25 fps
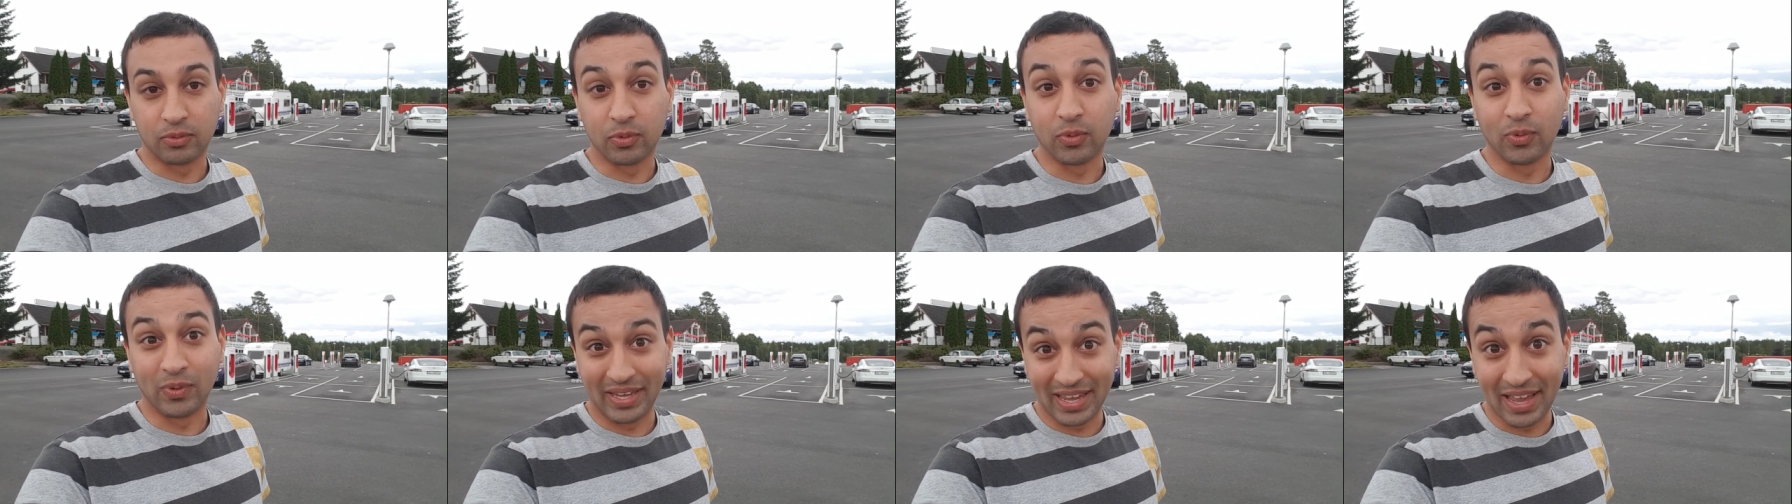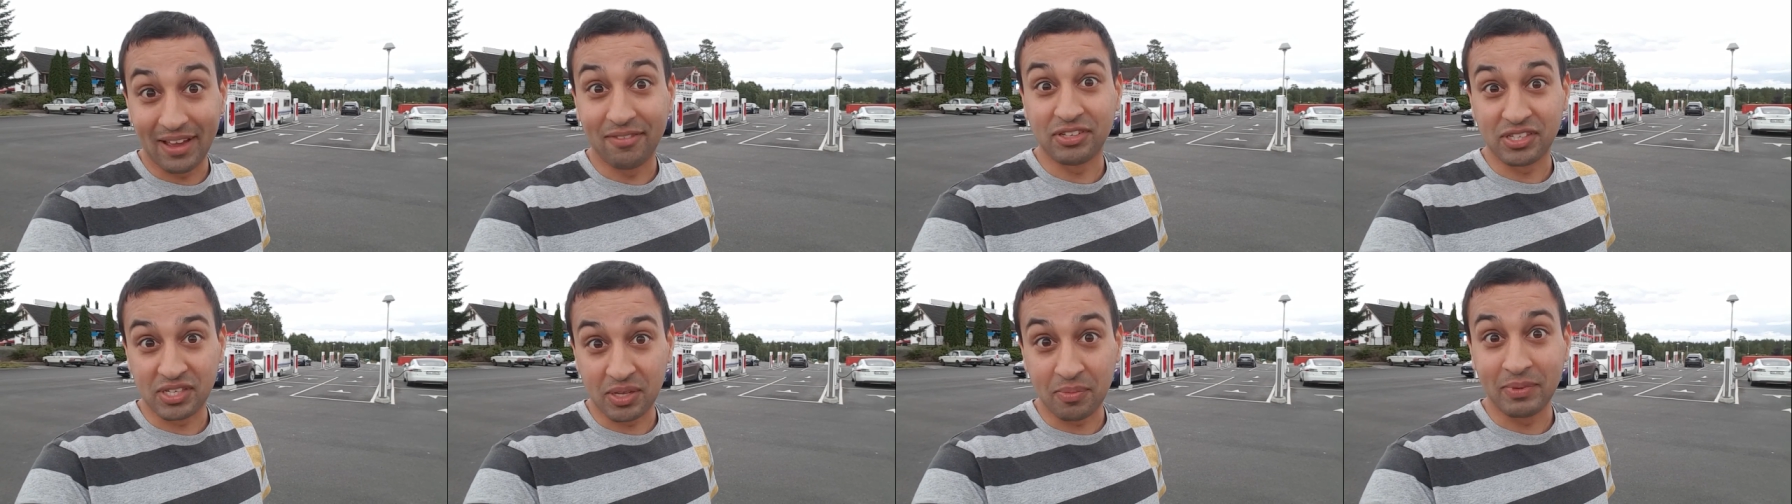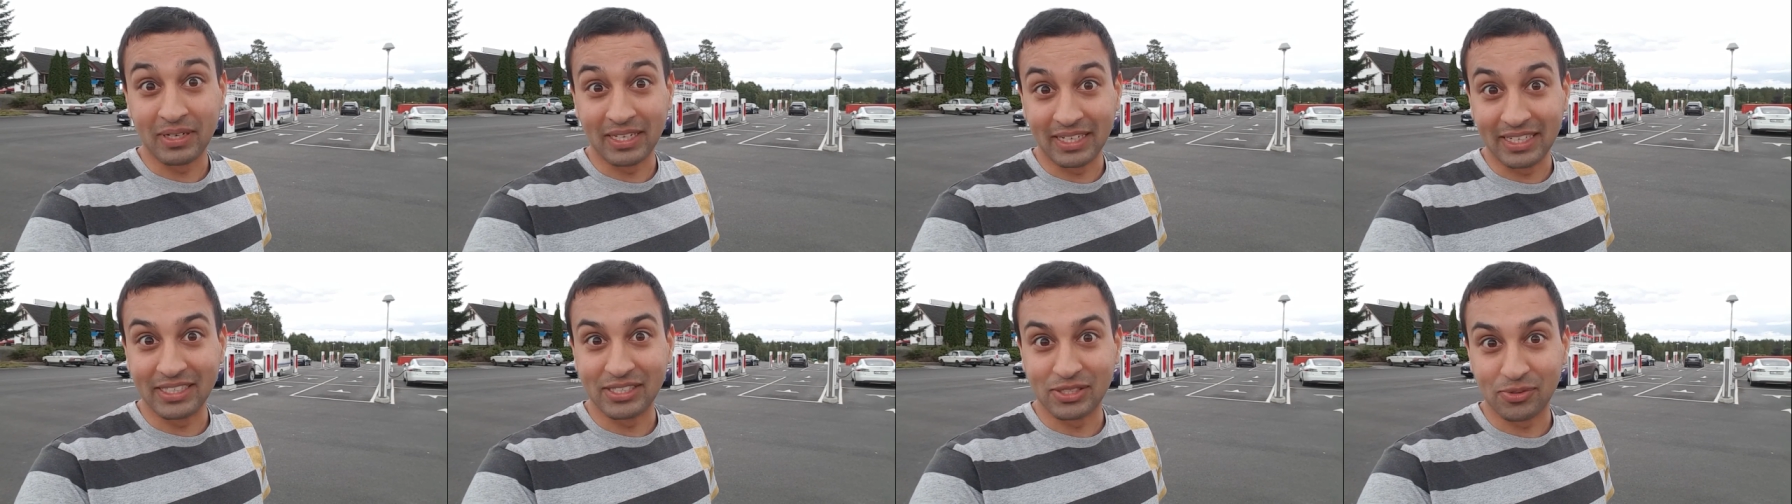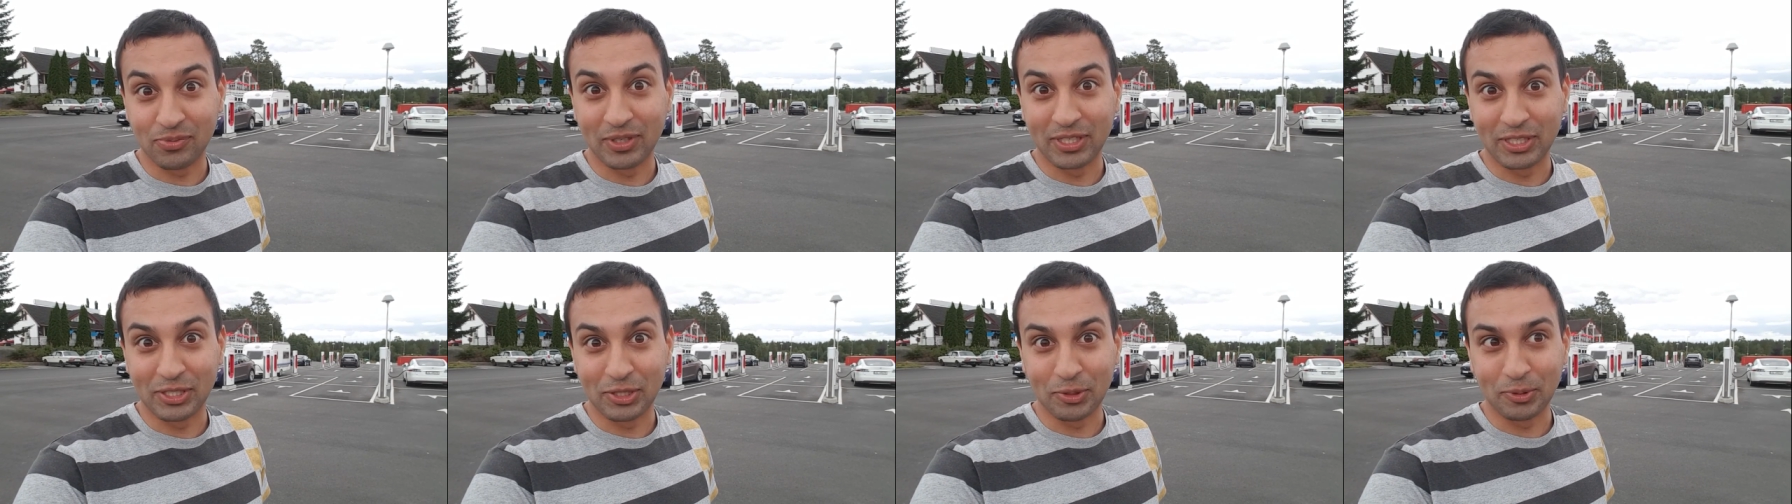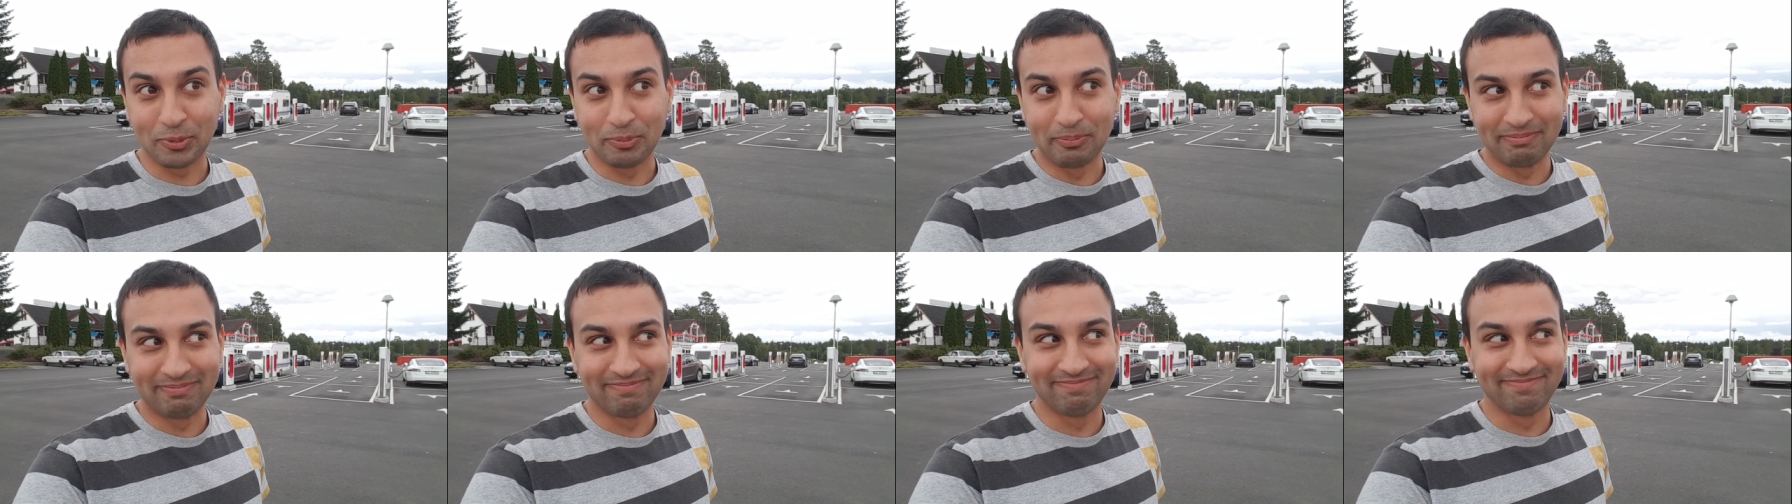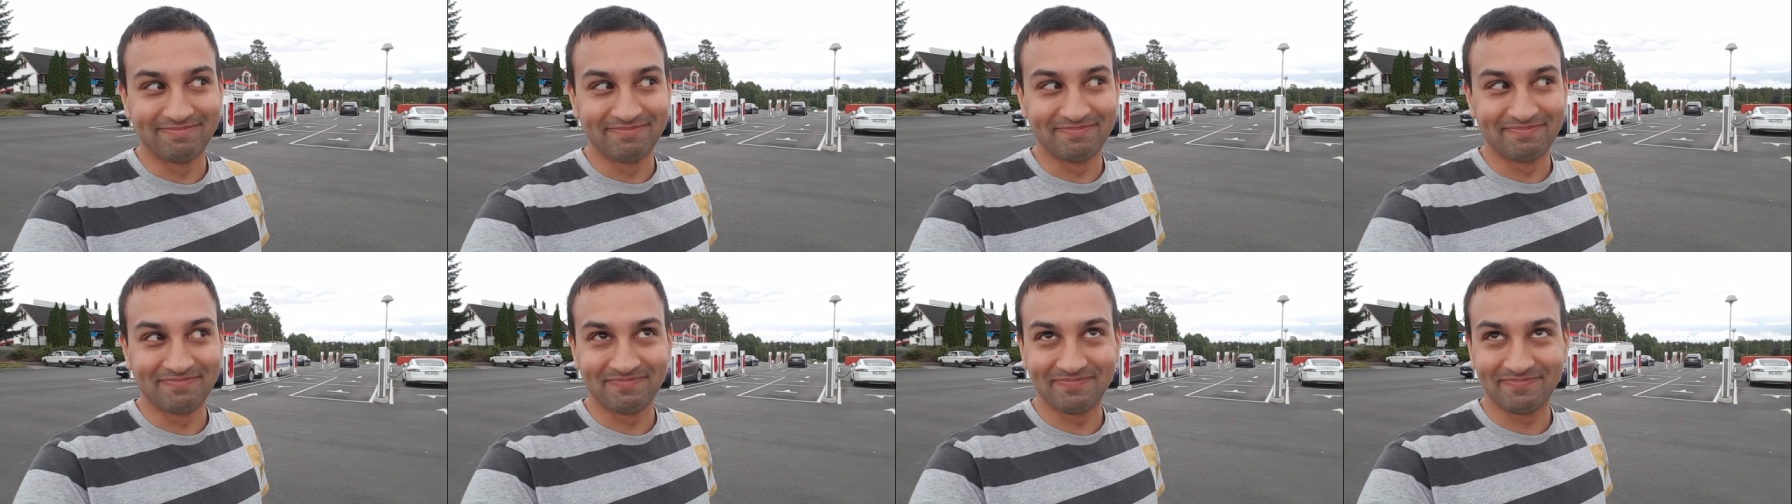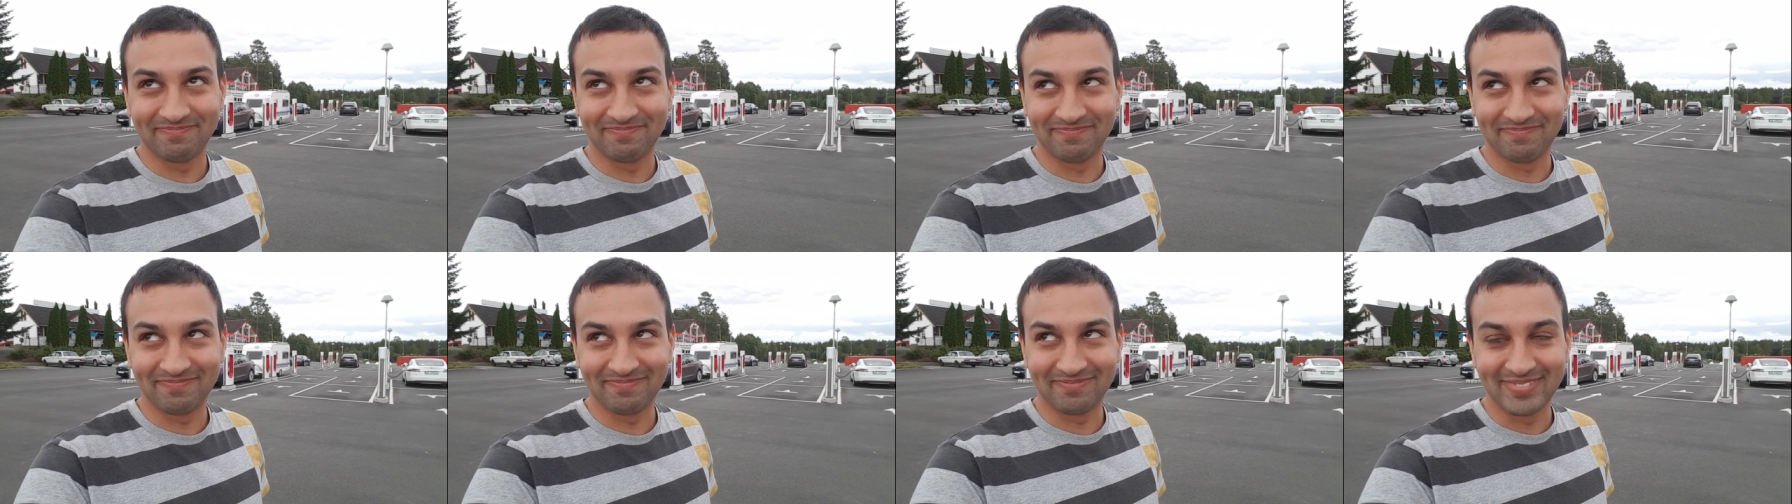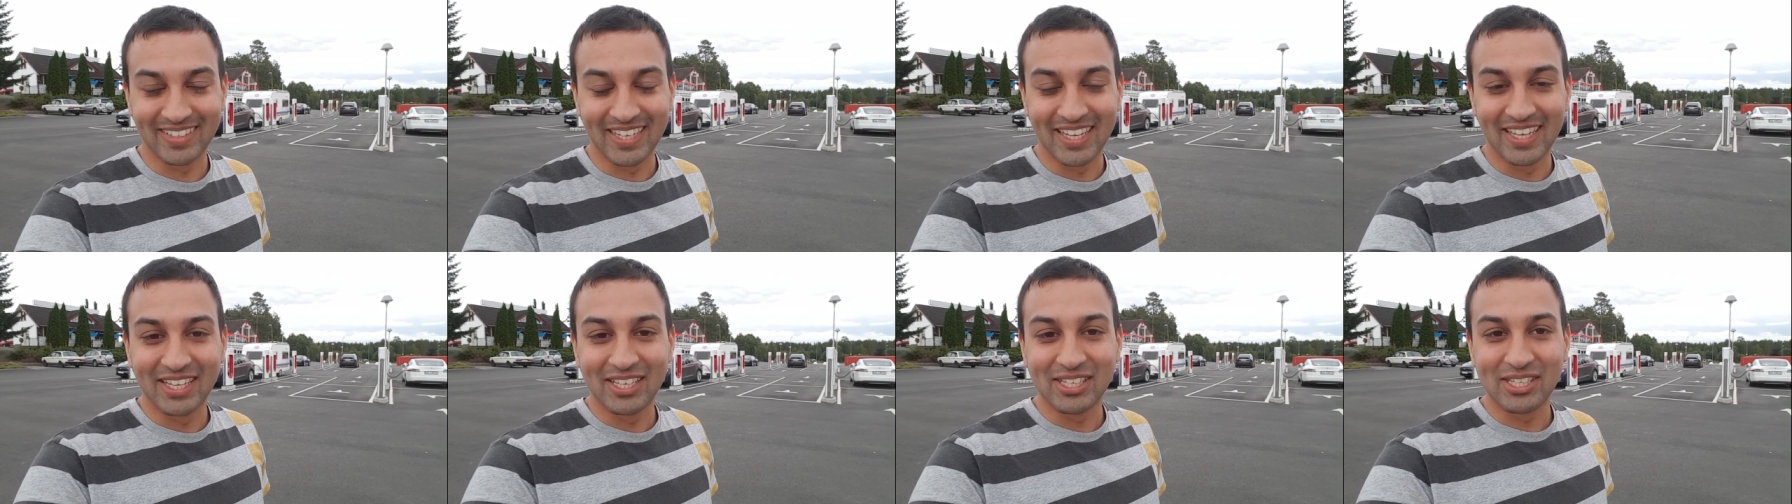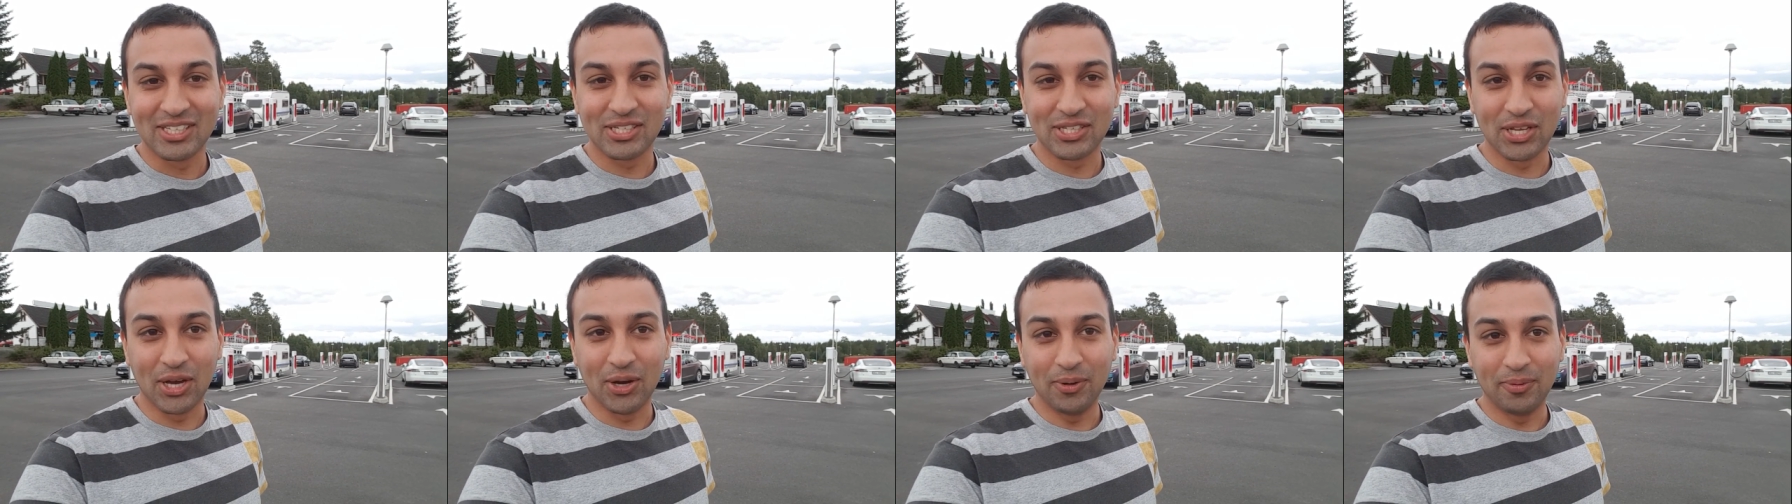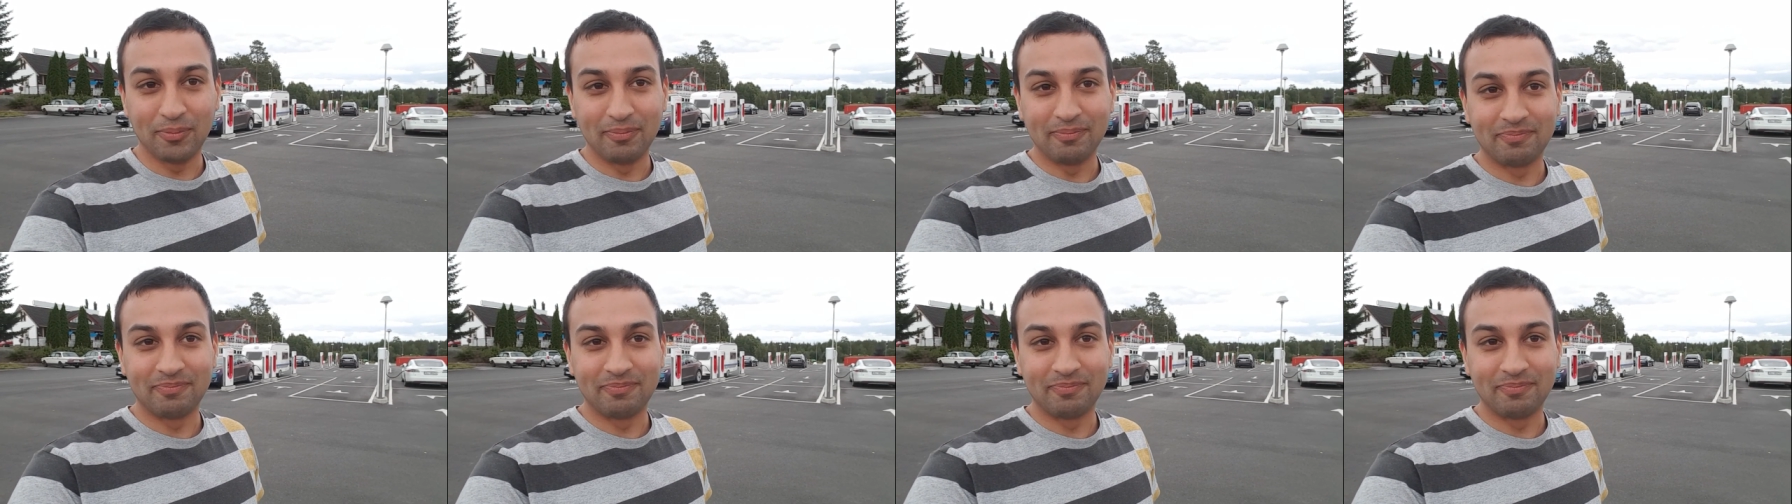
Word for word: we have some needs, we do. So,